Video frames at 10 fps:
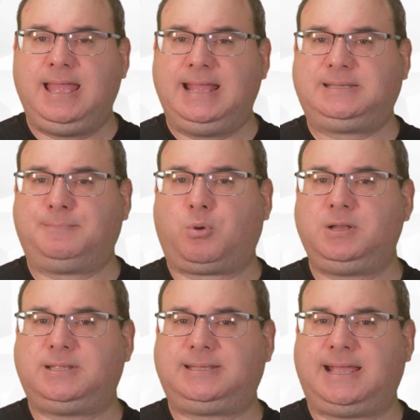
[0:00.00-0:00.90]
It's
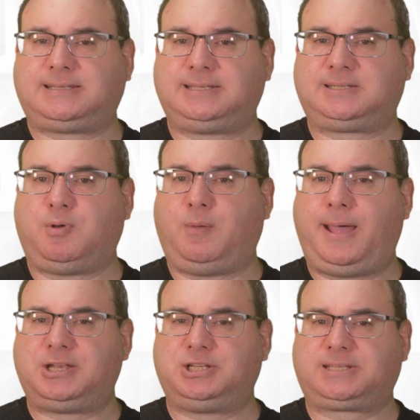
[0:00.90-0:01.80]
important to test a small
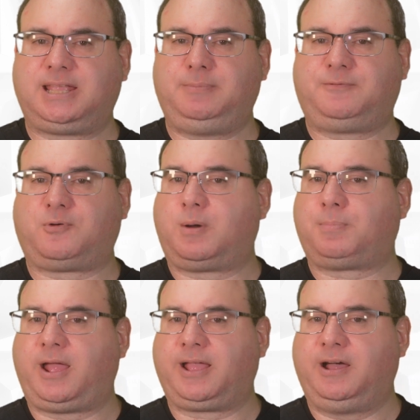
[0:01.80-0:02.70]
patch of skin before
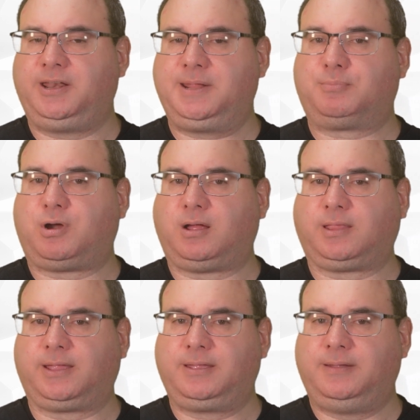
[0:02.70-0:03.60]
applying honey
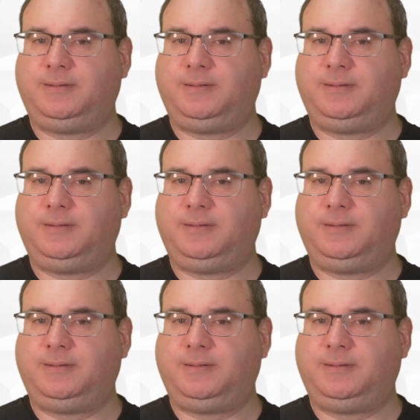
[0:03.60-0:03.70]
broadly.